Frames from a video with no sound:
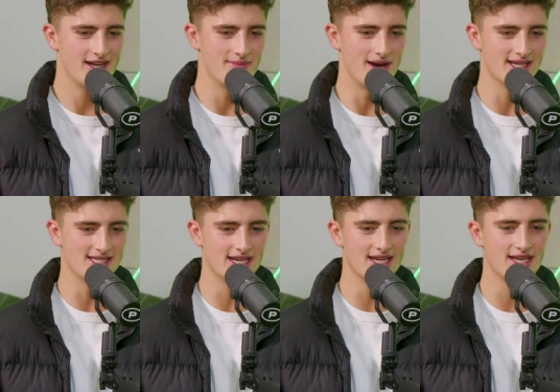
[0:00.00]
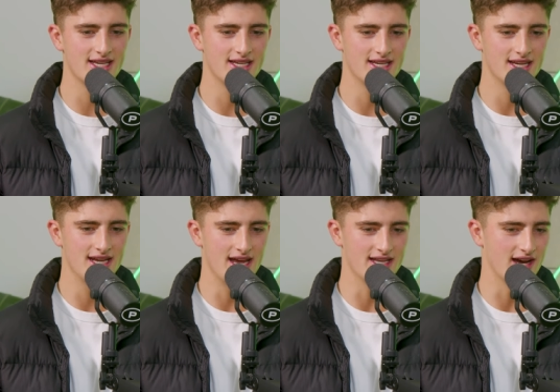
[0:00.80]
amazing.
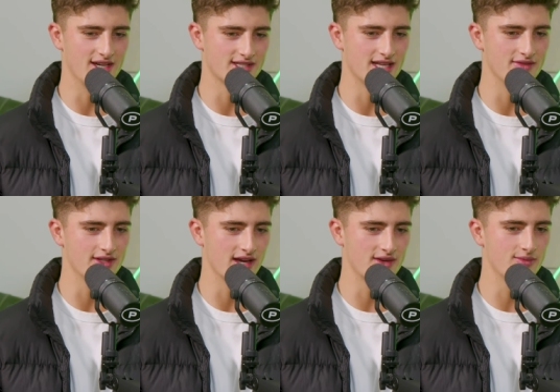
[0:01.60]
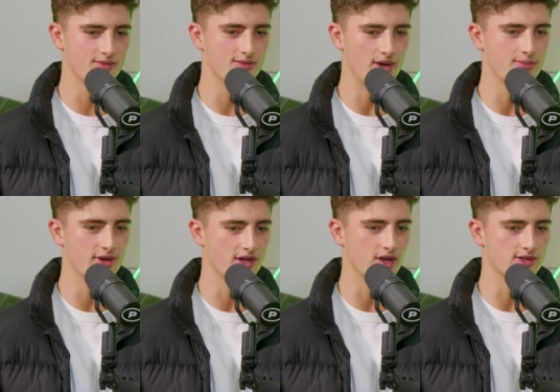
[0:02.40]
And yeah, I just love it. Like, I'm
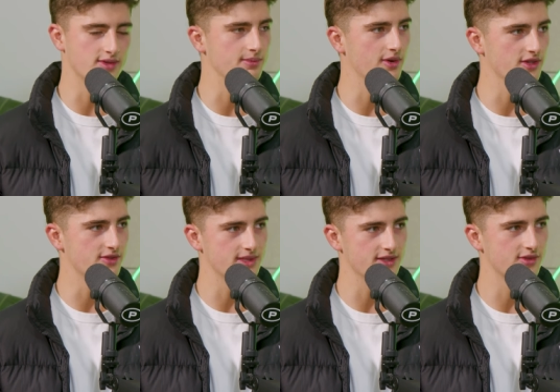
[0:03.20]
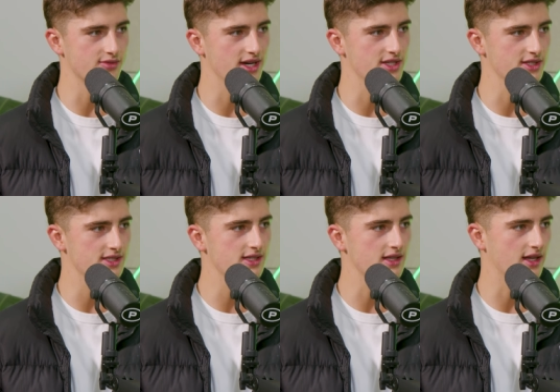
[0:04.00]
pretty close with the boys from different
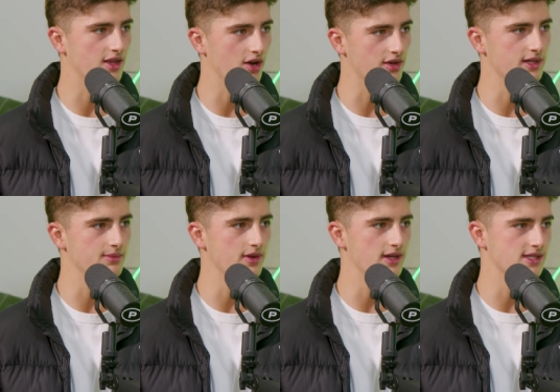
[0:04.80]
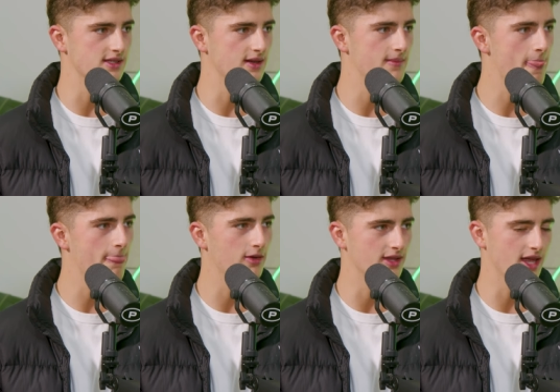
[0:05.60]
regions, like the Oakley boys and
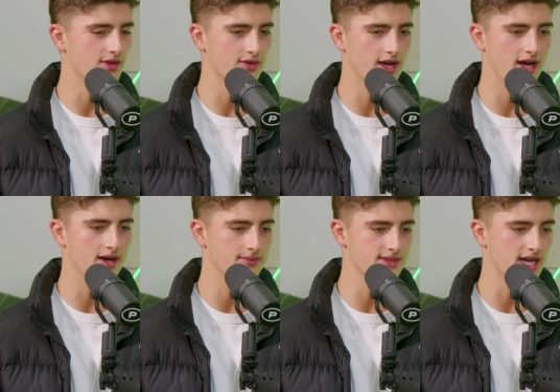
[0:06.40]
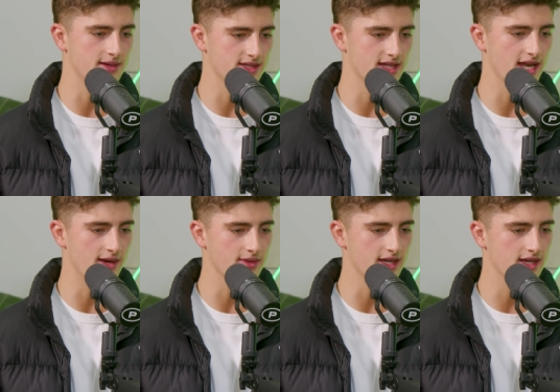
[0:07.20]
all the other um, teams in the N
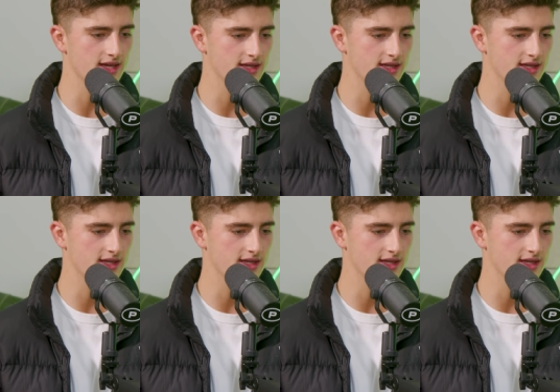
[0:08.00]
A B League,